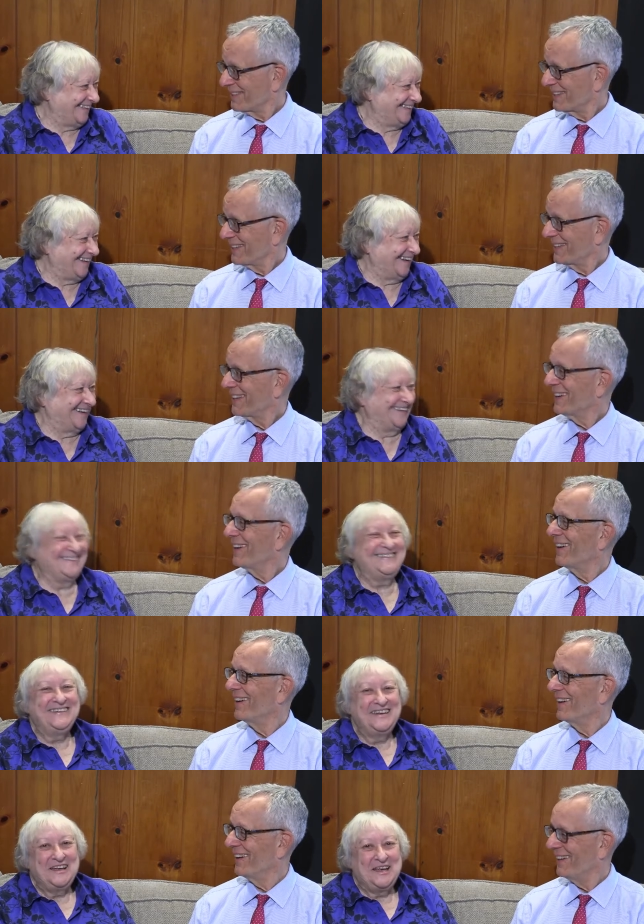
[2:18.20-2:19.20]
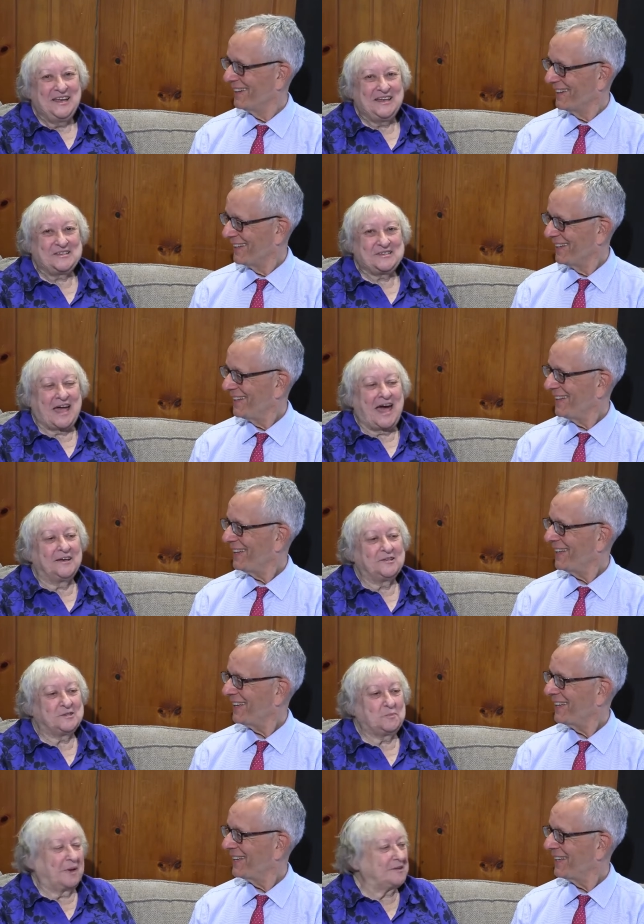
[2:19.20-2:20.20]
Speaker 1: yeah, uh -huh. he's got
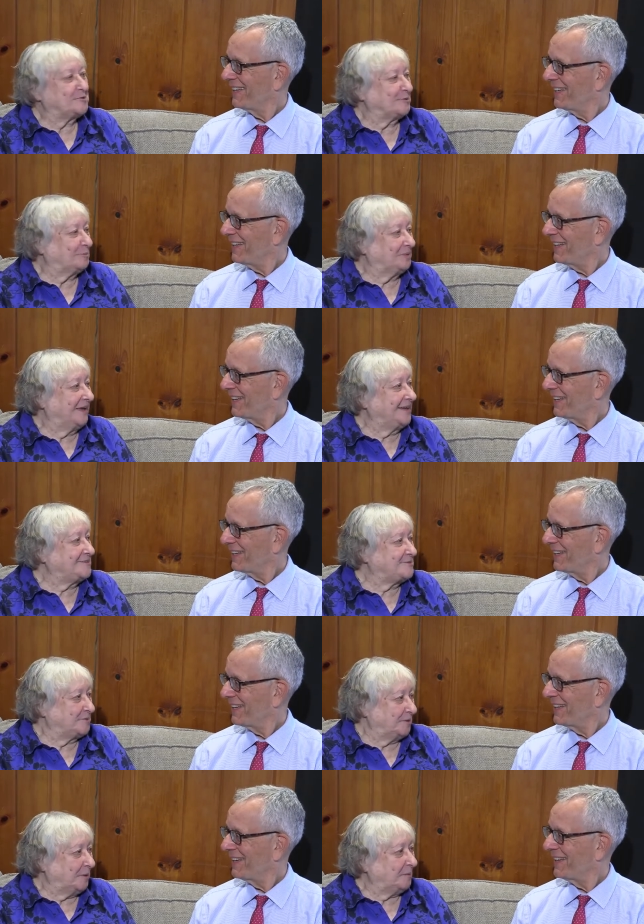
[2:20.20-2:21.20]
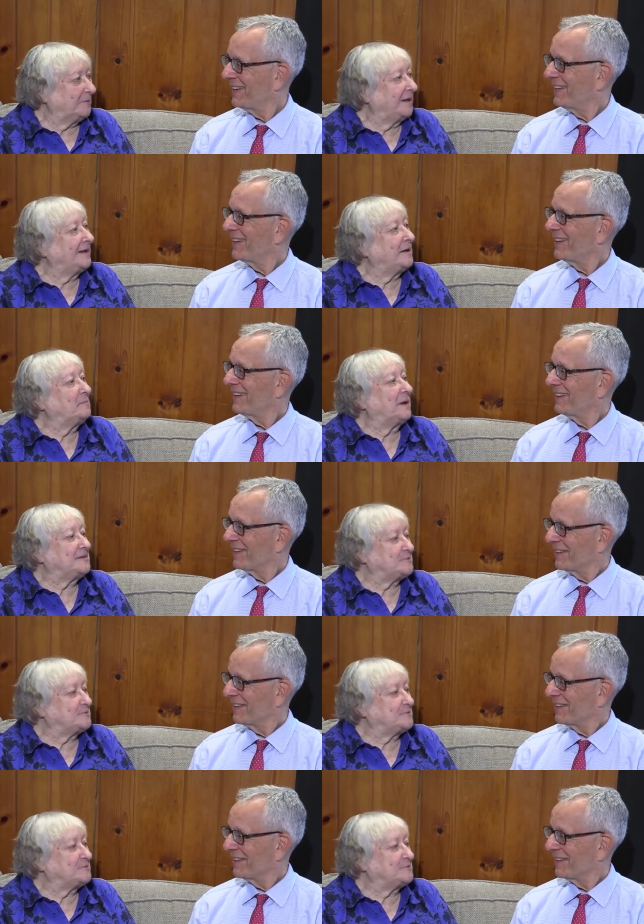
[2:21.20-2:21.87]
his special place, you know, right on my